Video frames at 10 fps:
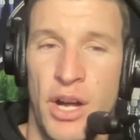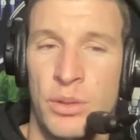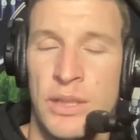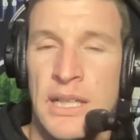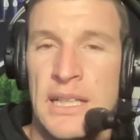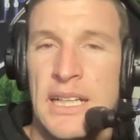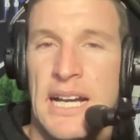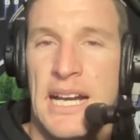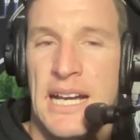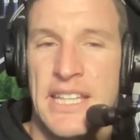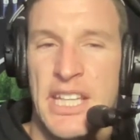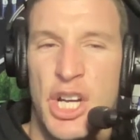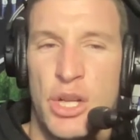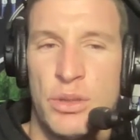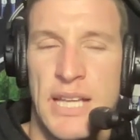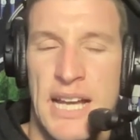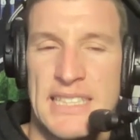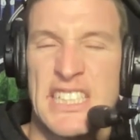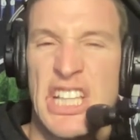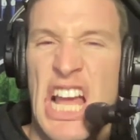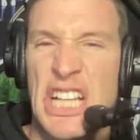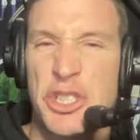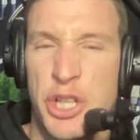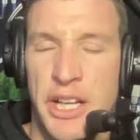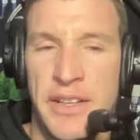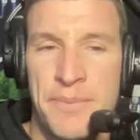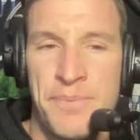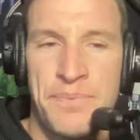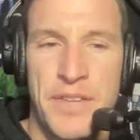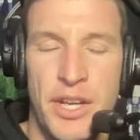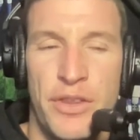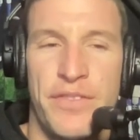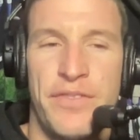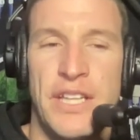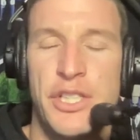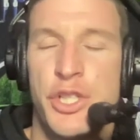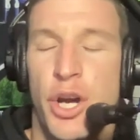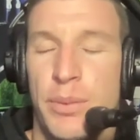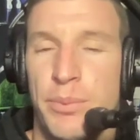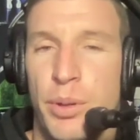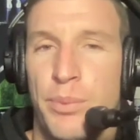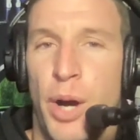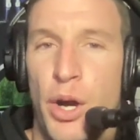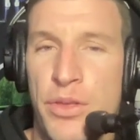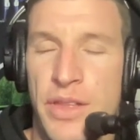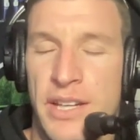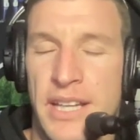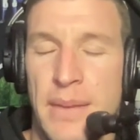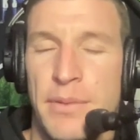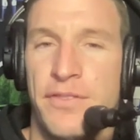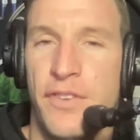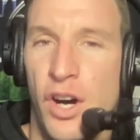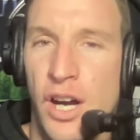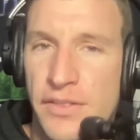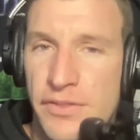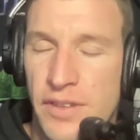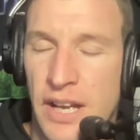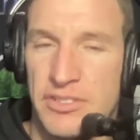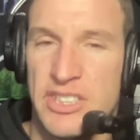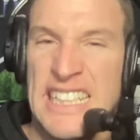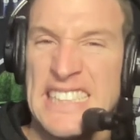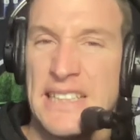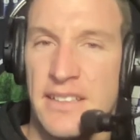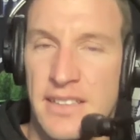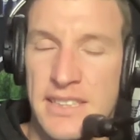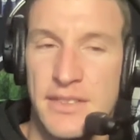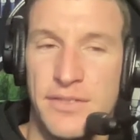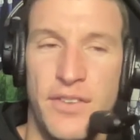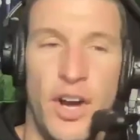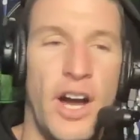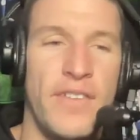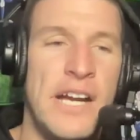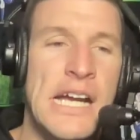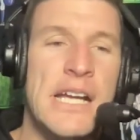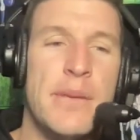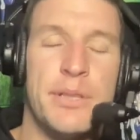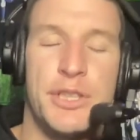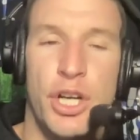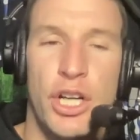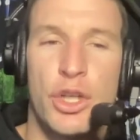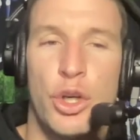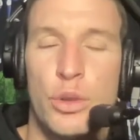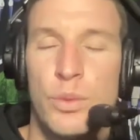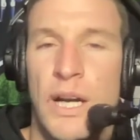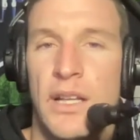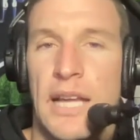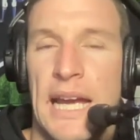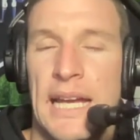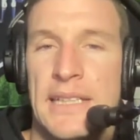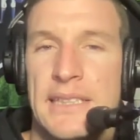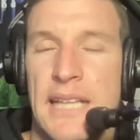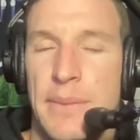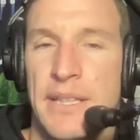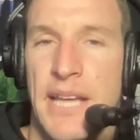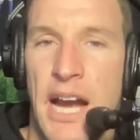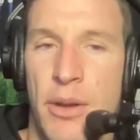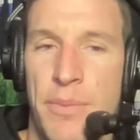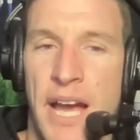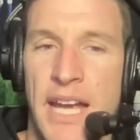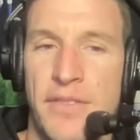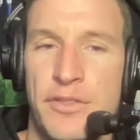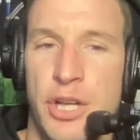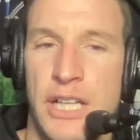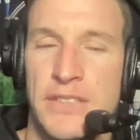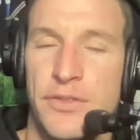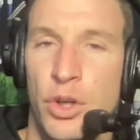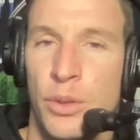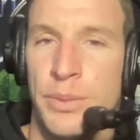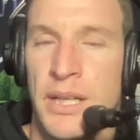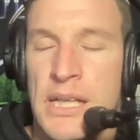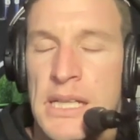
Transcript: old slack trick, the on the fence job, and put both in at number 5, have 6 in a list of 5. But Jai Caldwell and Sammy Durham, they have transformed